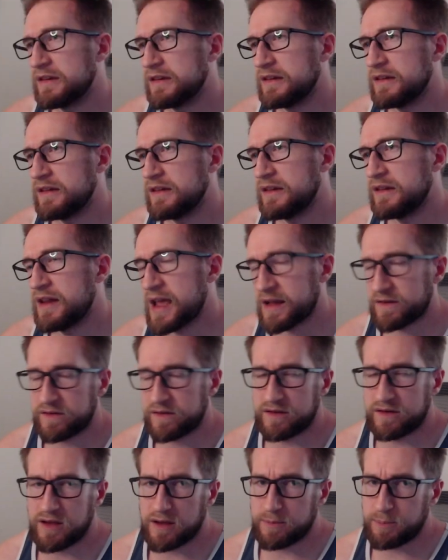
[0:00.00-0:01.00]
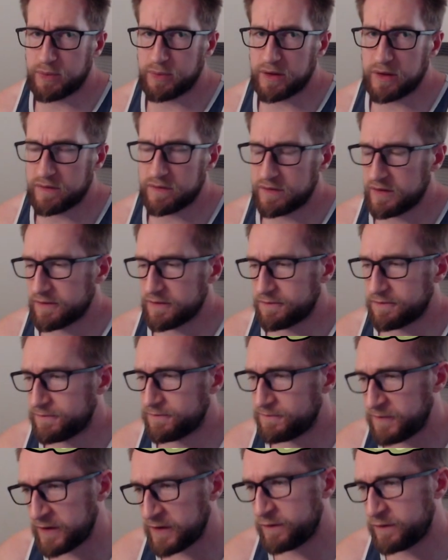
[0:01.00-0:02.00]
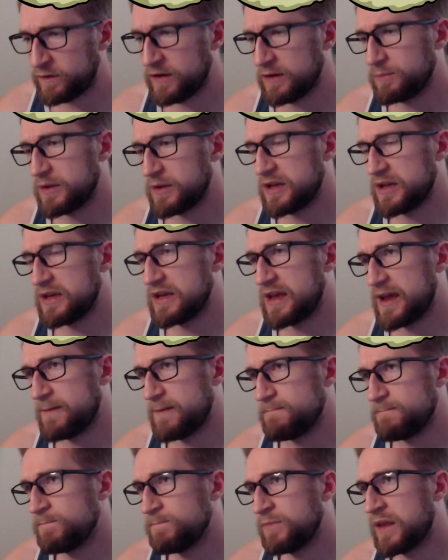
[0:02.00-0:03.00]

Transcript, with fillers: Next up is the fishing minigame.